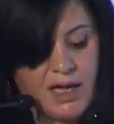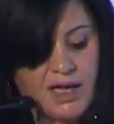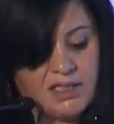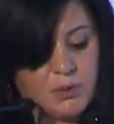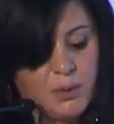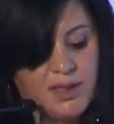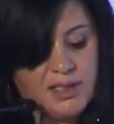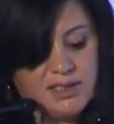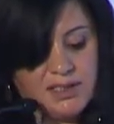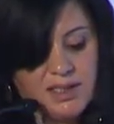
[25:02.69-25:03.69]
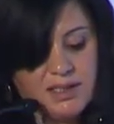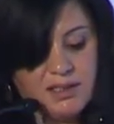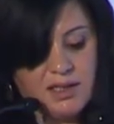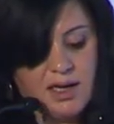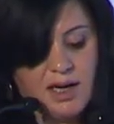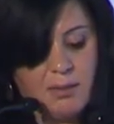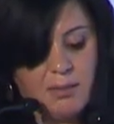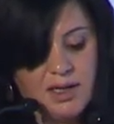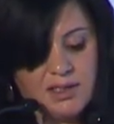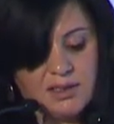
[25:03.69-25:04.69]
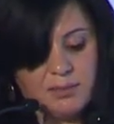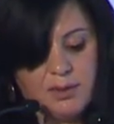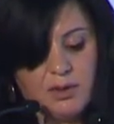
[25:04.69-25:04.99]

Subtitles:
As well as that, I must be